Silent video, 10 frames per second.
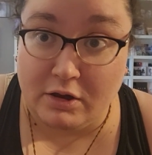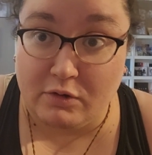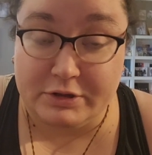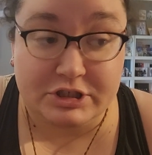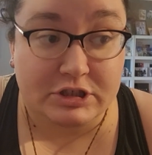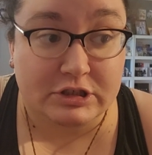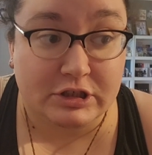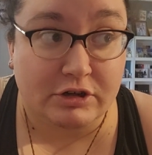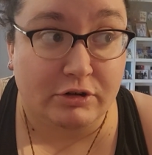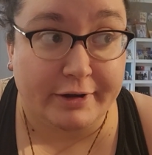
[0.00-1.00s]
Which is,
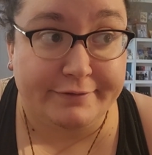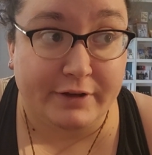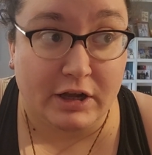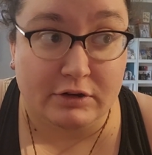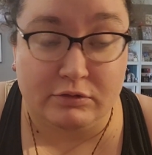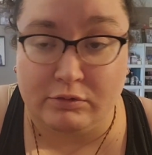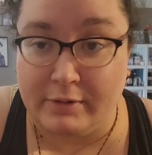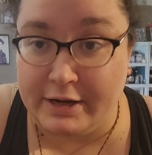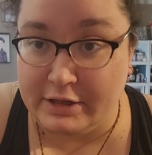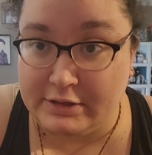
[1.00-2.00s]
great fun
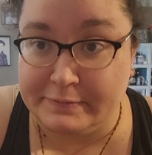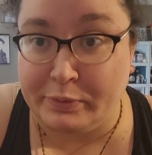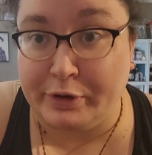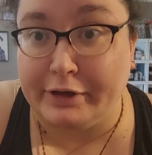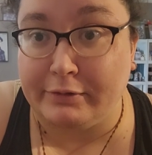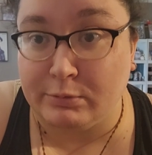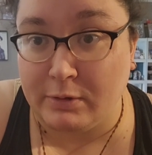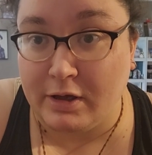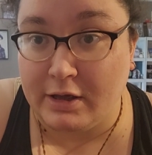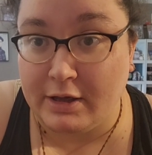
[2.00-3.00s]
when it's spring
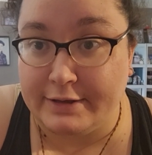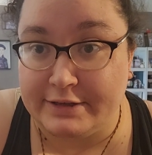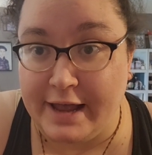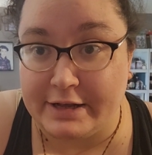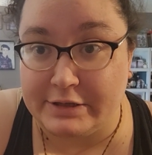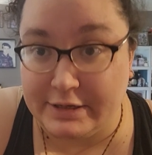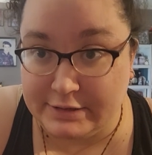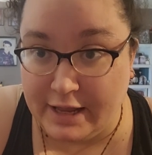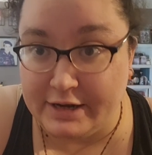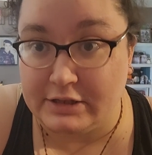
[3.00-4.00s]
in
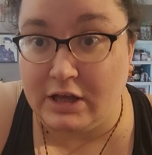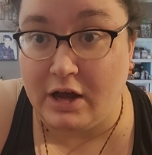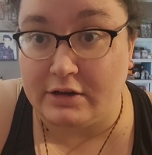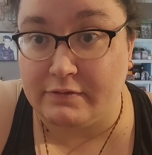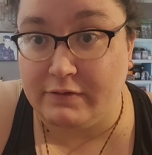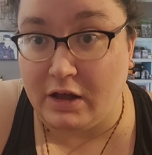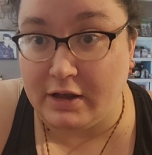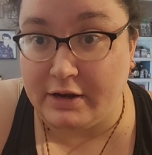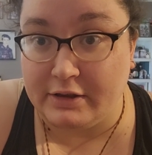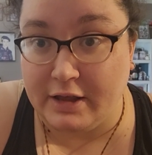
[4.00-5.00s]
Texas and it's hot as fuck
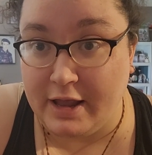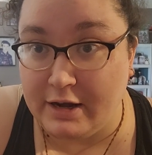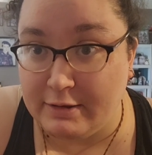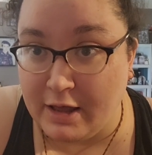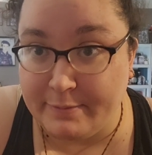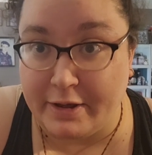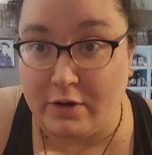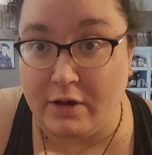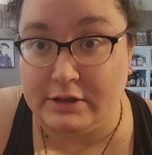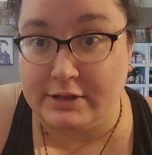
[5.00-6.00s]
and anytime I
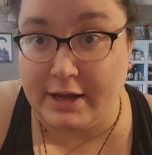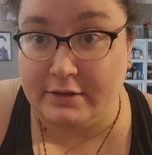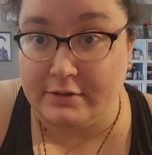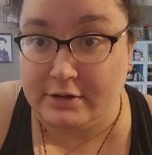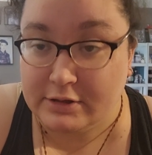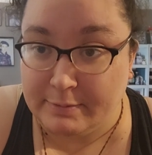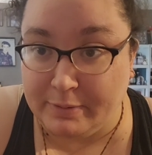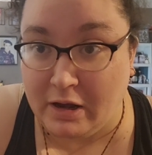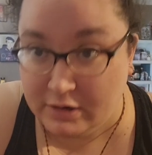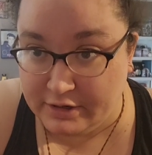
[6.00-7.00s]
go outside, the
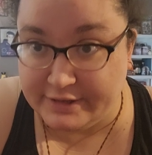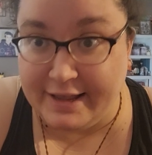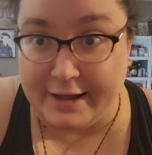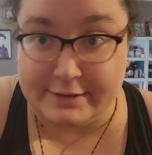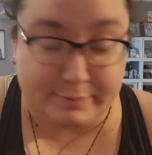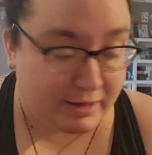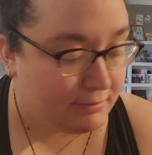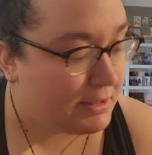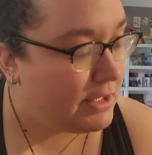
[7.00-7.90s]
pollen attacks me.